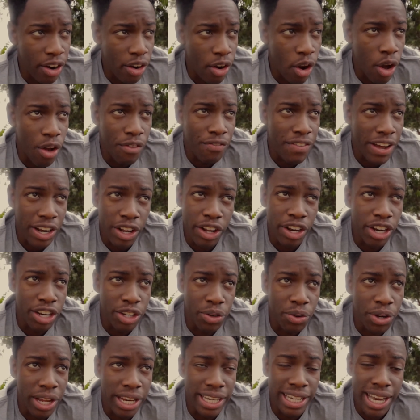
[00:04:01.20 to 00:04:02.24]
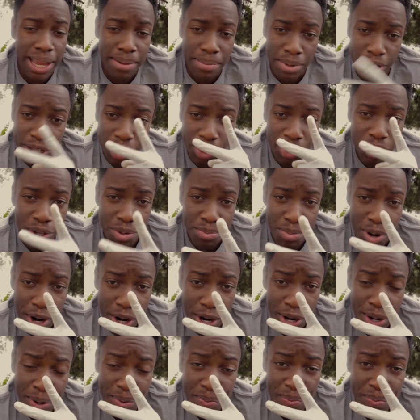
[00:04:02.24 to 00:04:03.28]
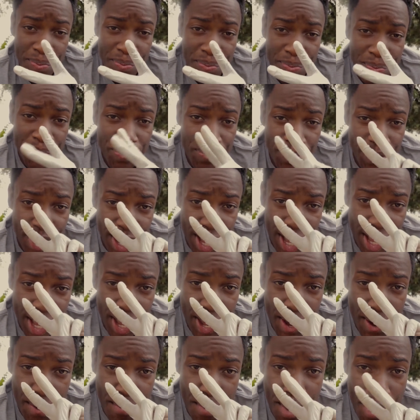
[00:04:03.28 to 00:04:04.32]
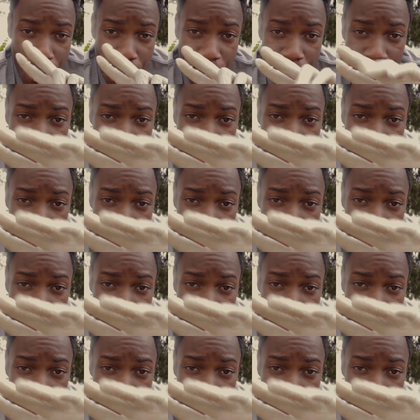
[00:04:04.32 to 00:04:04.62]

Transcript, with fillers: No, in fact, not until next time. Until tomorrow, the N-Cube.